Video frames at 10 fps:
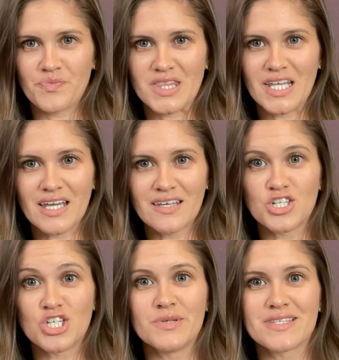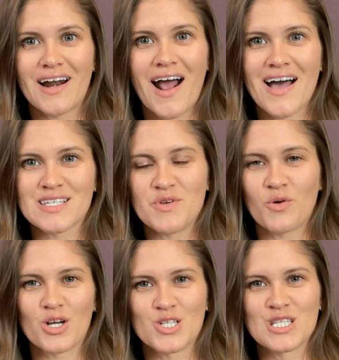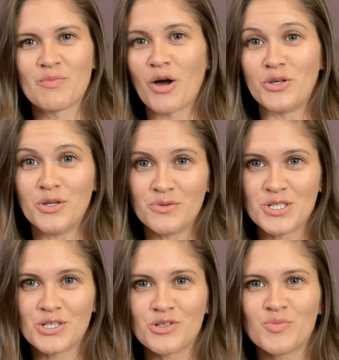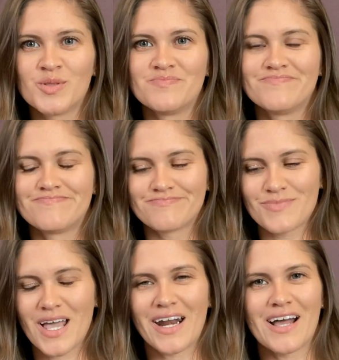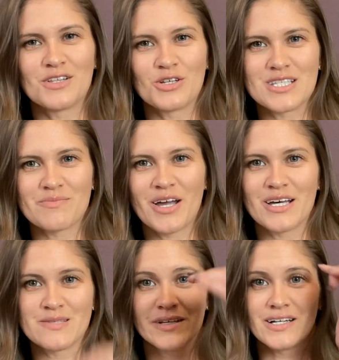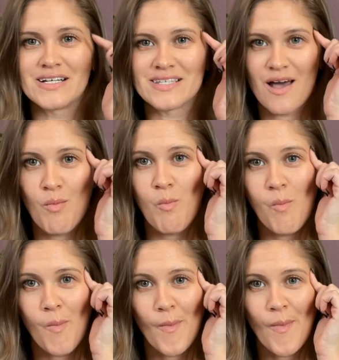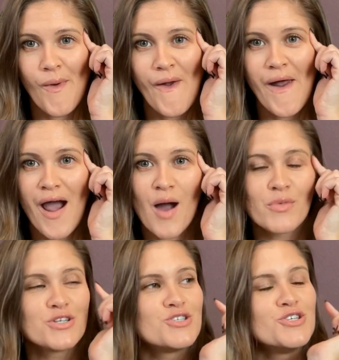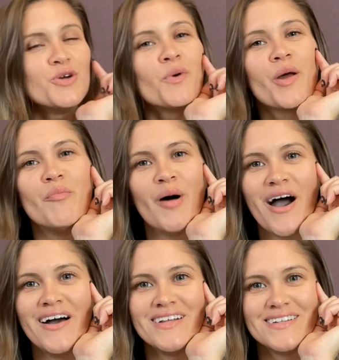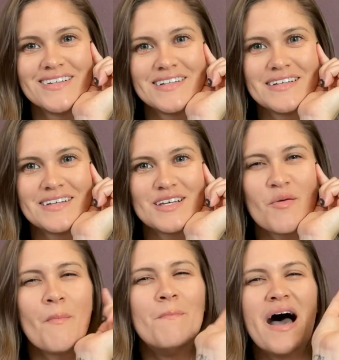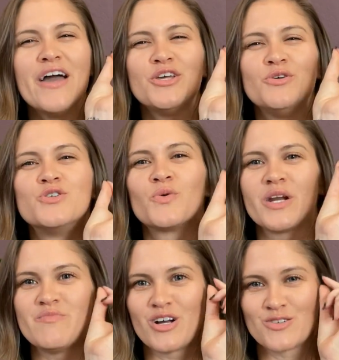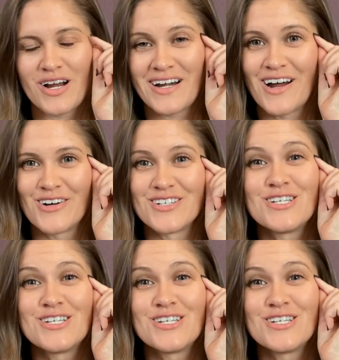Thinking that she was going to ask me questions about YouTube. And I looked at my husband and I said, how much do you want to bet you $20 right now?